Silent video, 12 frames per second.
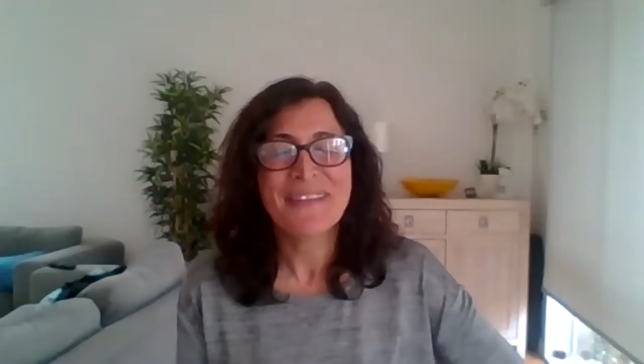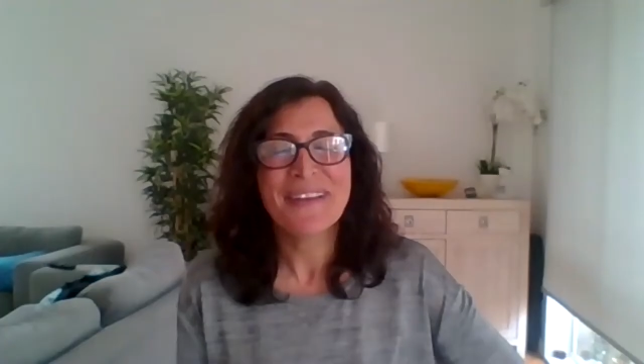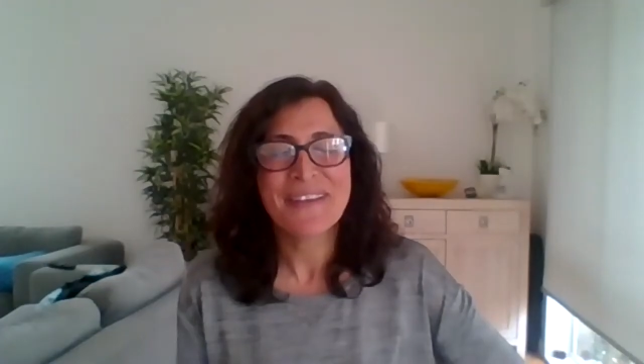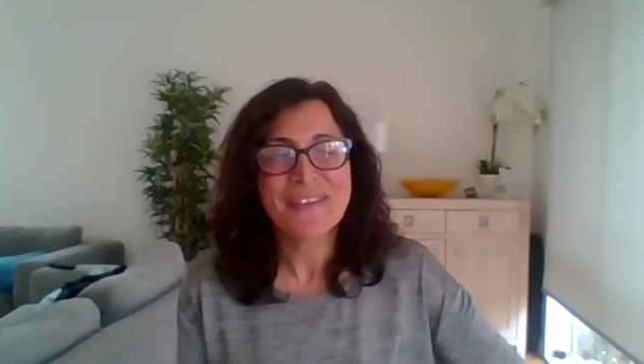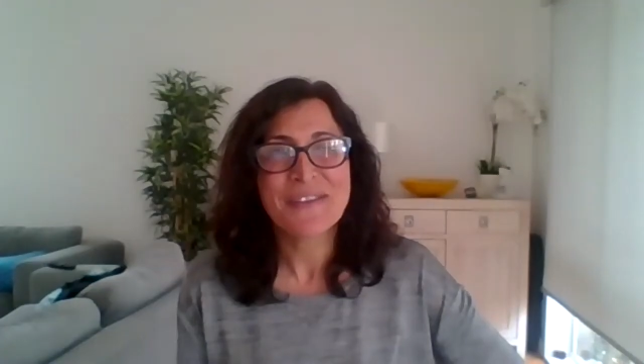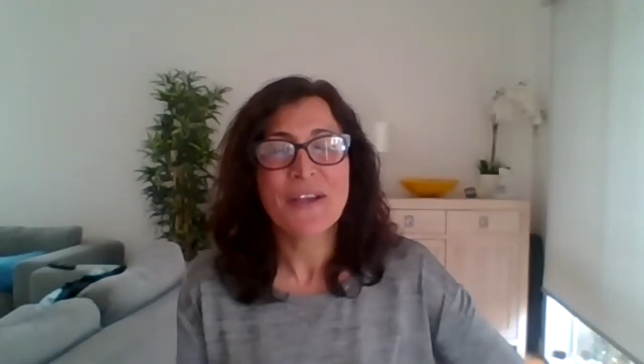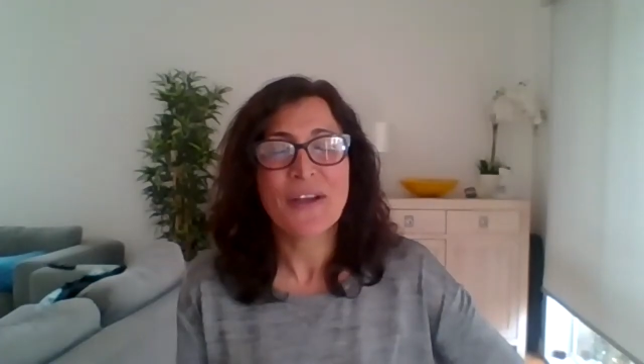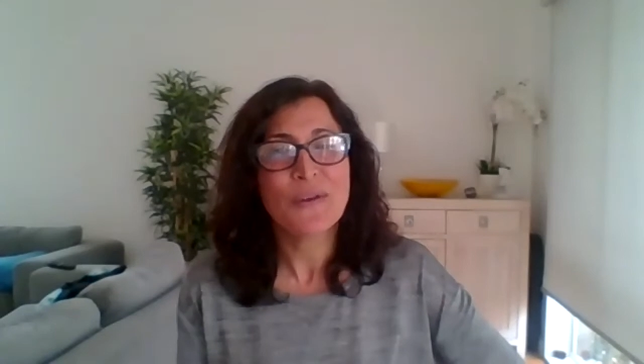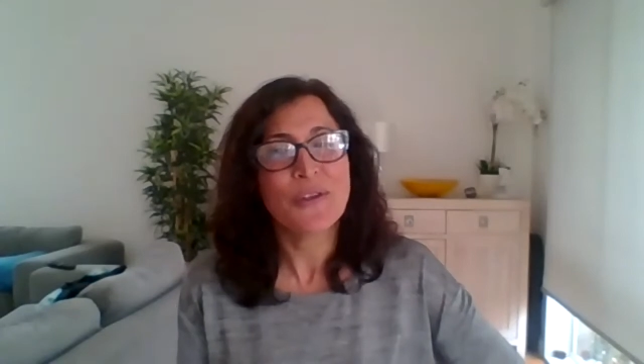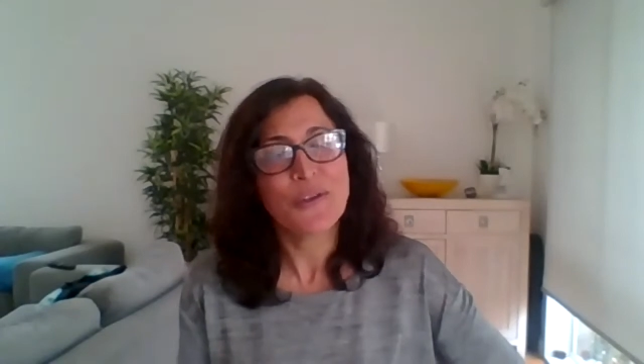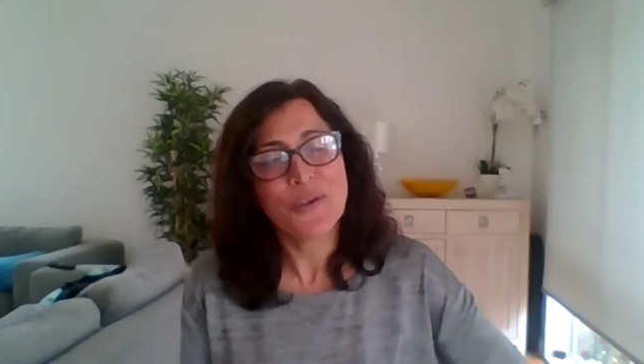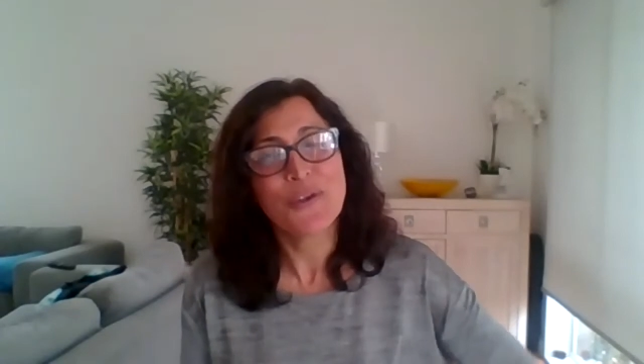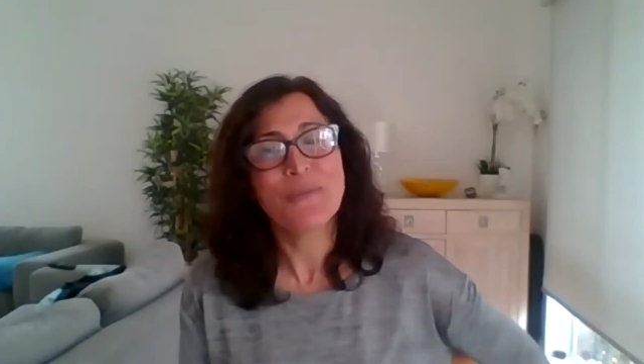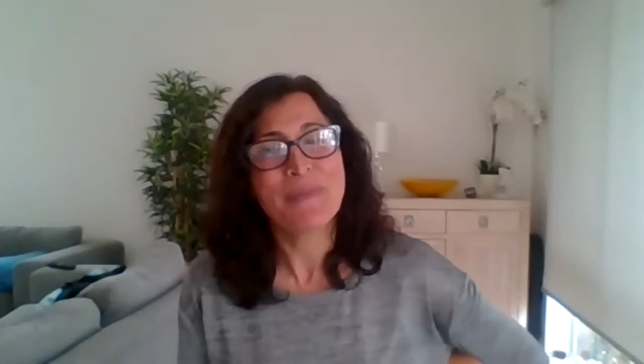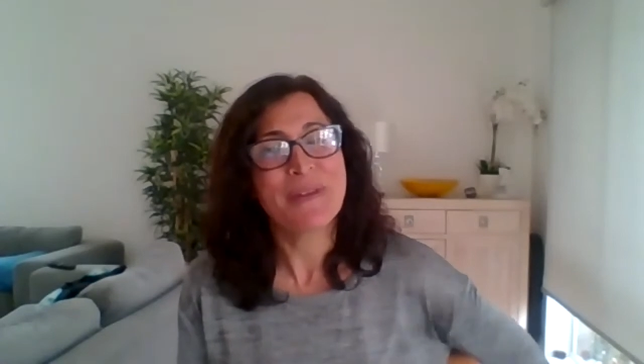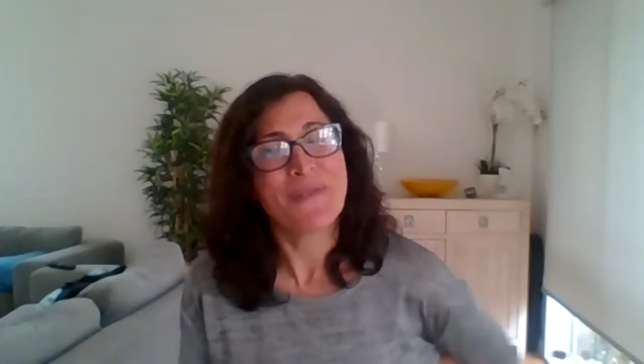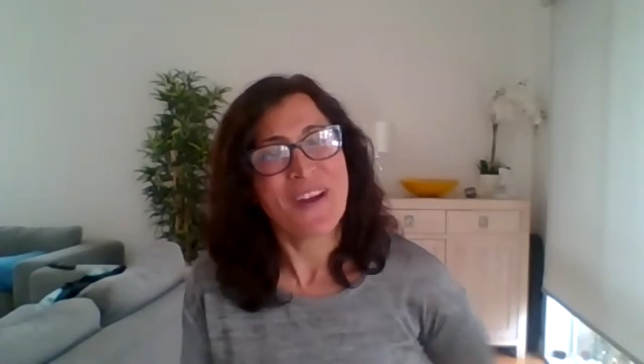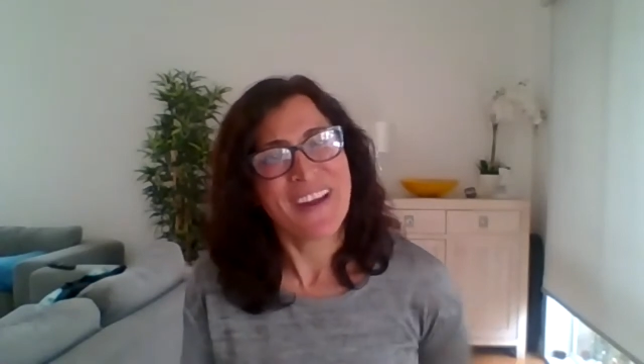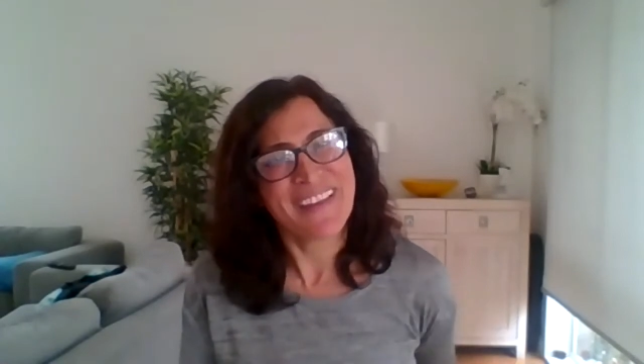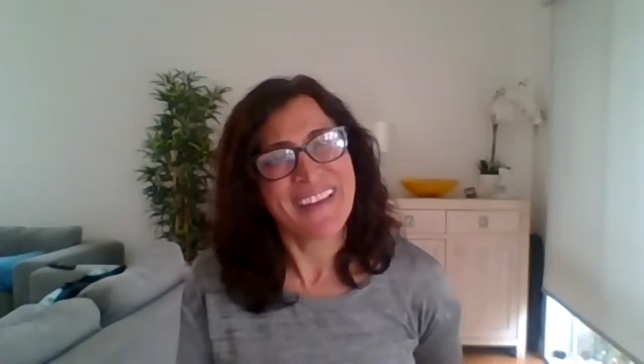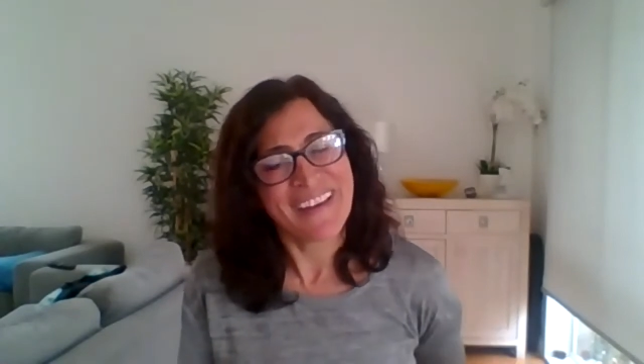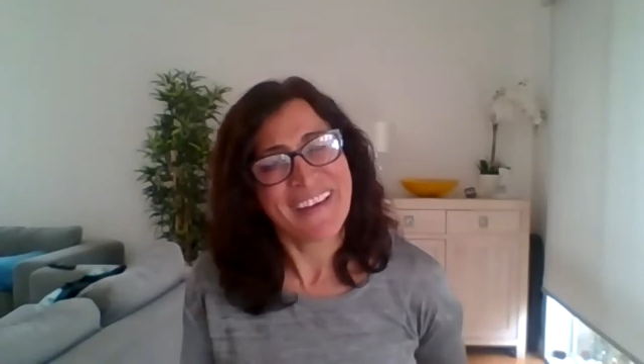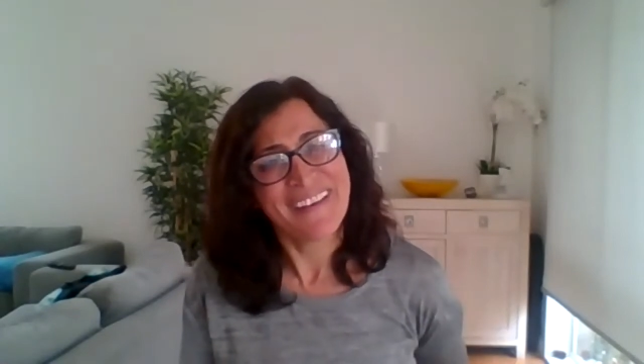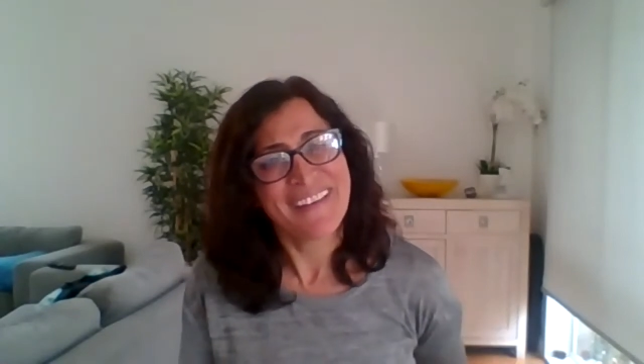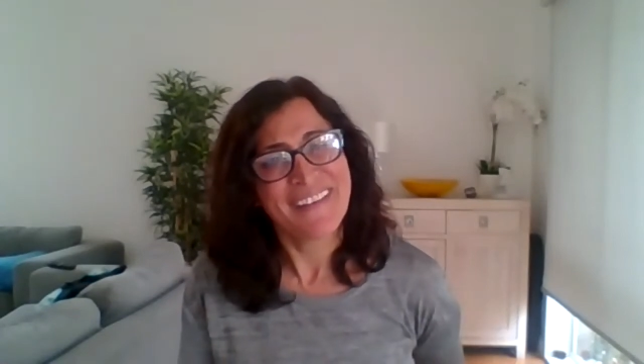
think so. Look, you could be right there.